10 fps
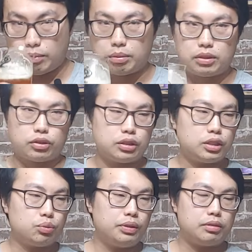maybe a little
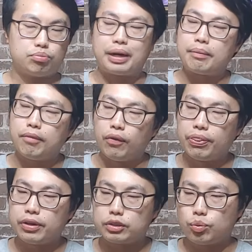sweet bready
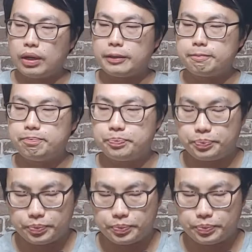malt in there as well.